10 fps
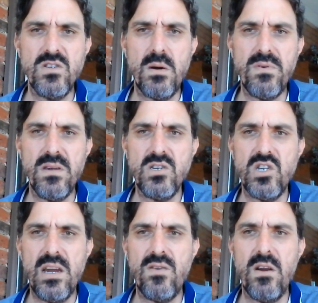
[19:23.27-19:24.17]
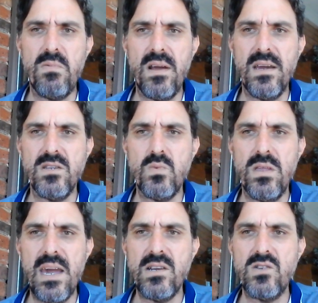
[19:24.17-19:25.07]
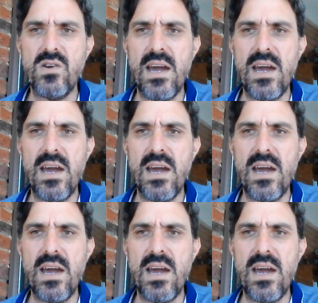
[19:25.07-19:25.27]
top of these shade-grown plants, with extra